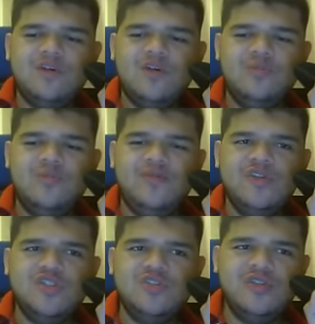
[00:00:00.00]
Hope you've
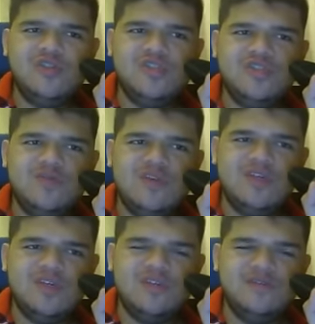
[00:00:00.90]
enjoyed this
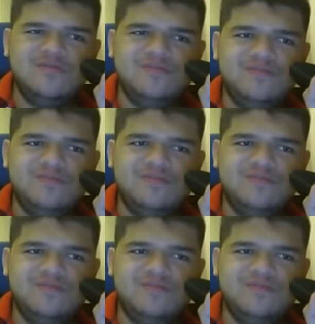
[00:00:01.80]
video.